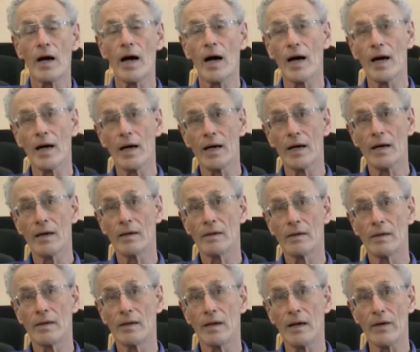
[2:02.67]

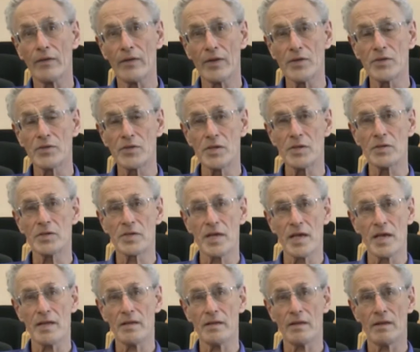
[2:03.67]
and then since
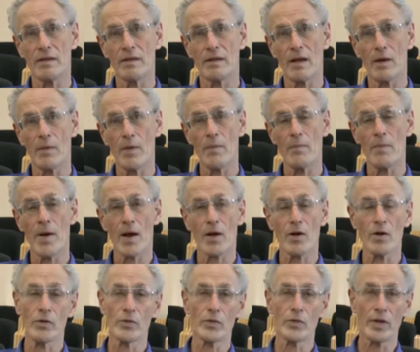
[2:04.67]
then I went back
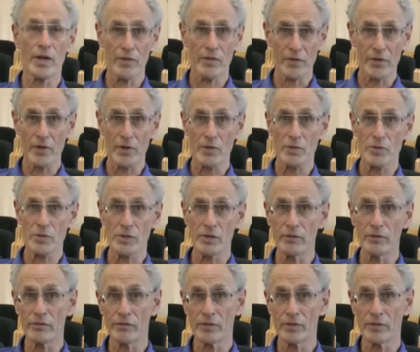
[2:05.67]
onto another dose of